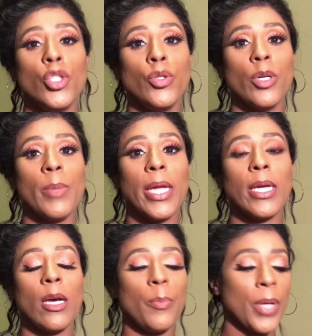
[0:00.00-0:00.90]
Do your
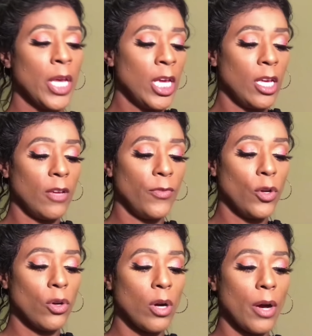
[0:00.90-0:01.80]
makeup. If
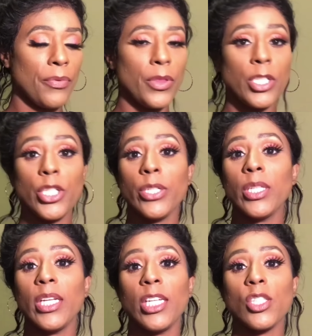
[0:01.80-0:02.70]
you're on the
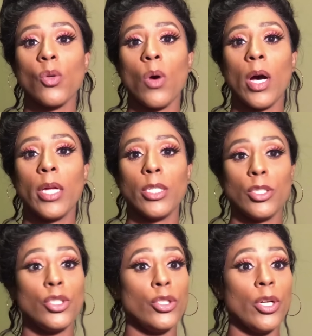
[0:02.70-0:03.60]
cheerleading squad,
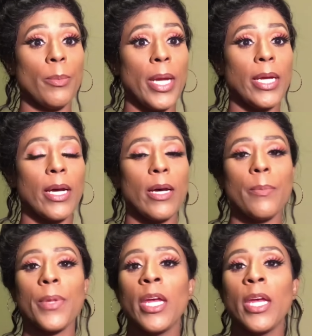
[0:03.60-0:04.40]
do your makeup.